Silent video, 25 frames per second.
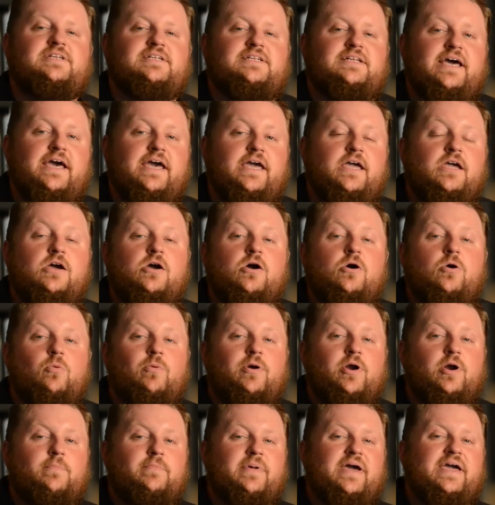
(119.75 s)
today,
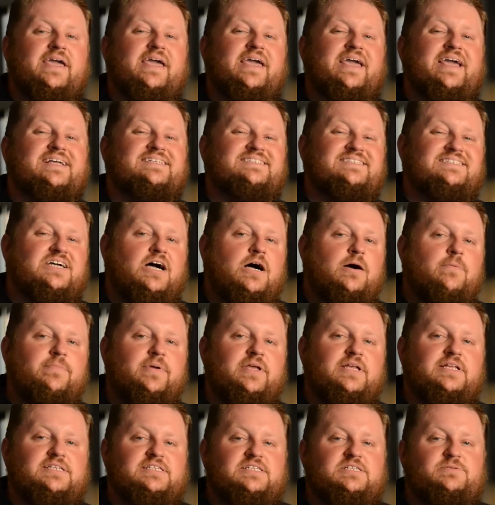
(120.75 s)
we are making a
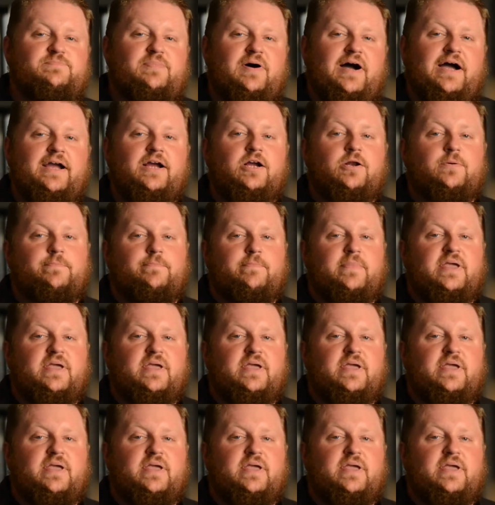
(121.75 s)
zombie-inspired